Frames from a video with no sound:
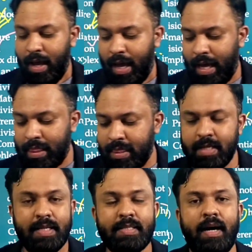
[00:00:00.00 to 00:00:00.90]
And
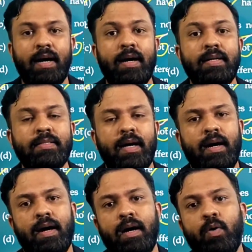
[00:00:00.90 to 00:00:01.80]
thus it's
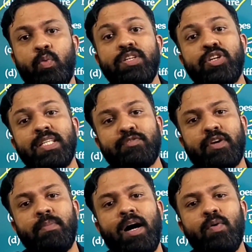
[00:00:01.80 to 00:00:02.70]
wishes
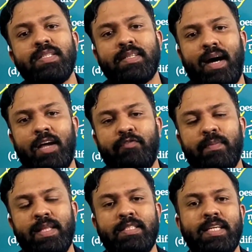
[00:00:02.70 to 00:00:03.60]
from our side,
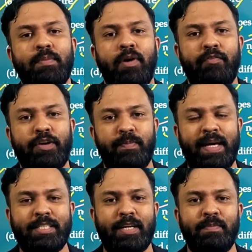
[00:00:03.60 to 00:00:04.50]
from the team of
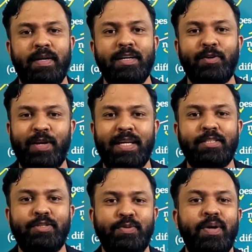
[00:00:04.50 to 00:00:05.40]
Cubeta Mercury,
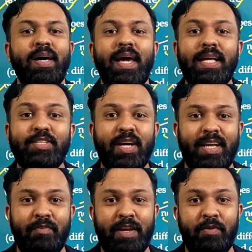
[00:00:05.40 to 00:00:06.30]
to each
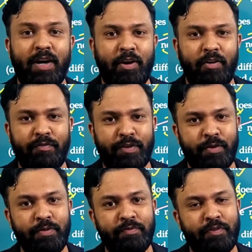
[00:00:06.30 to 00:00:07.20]
and every one of
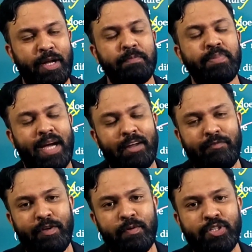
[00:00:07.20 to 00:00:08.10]
you for a bright
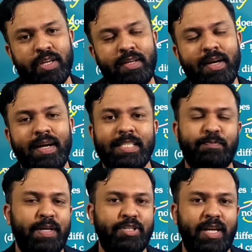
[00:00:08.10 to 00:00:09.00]
future,
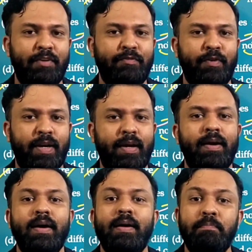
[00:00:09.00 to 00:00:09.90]
especially for a
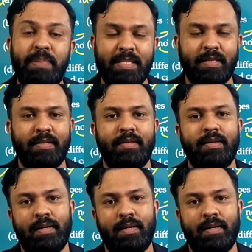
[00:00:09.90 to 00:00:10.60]
better